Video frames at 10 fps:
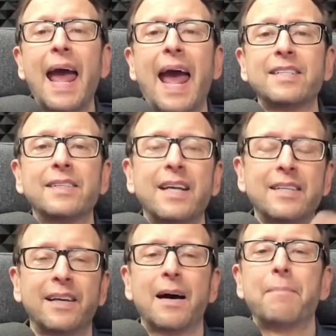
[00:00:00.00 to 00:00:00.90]
acid
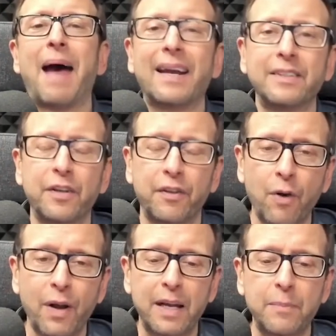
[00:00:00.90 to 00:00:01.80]
doesn't come back into the
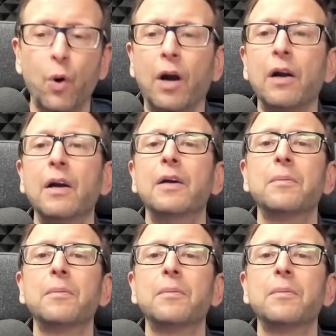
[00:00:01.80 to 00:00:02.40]
throat anymore,